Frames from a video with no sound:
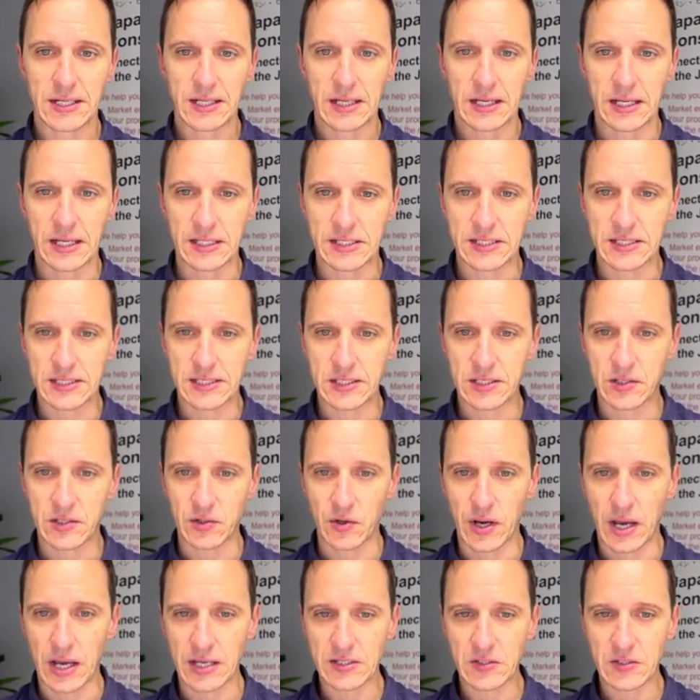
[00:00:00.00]
And since there
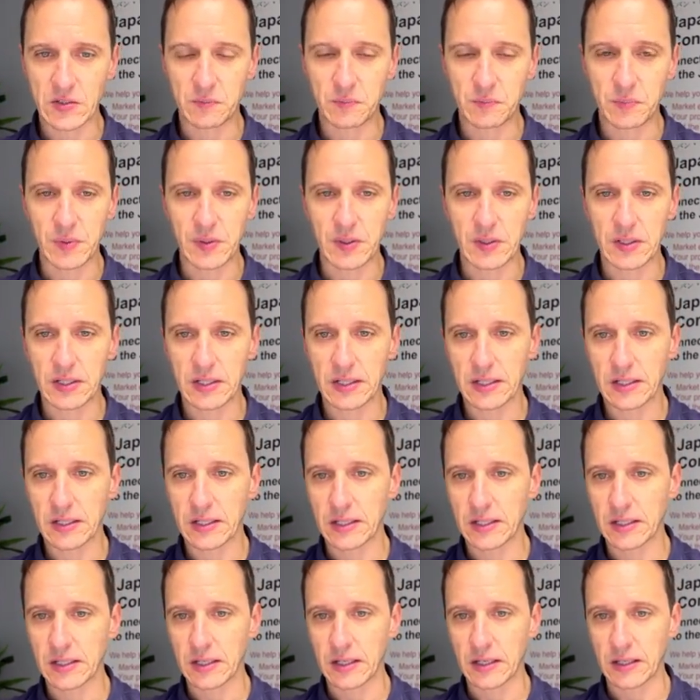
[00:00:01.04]
hasn't been
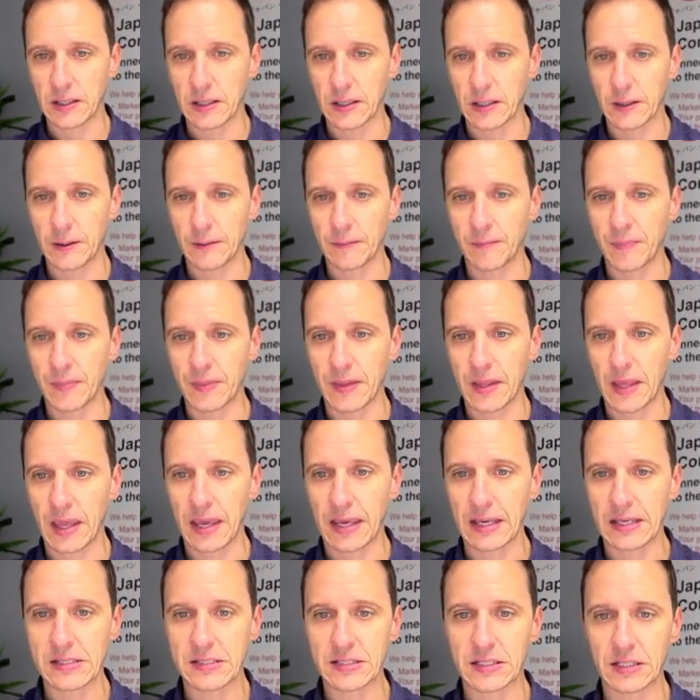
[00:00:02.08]

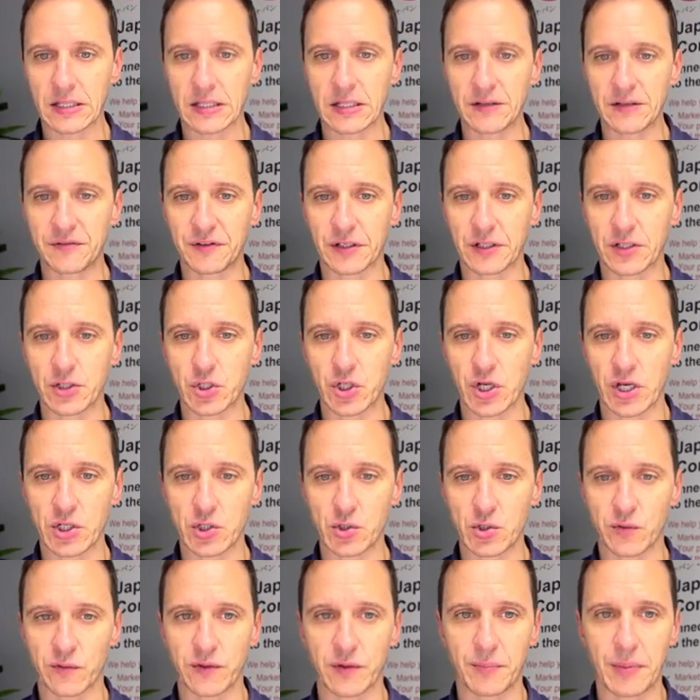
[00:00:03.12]
a significant change
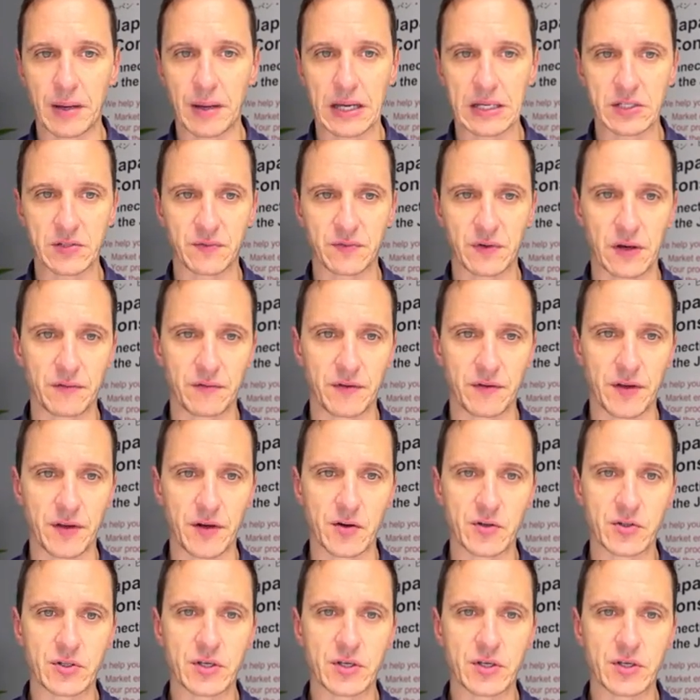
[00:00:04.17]
over the past 5 years,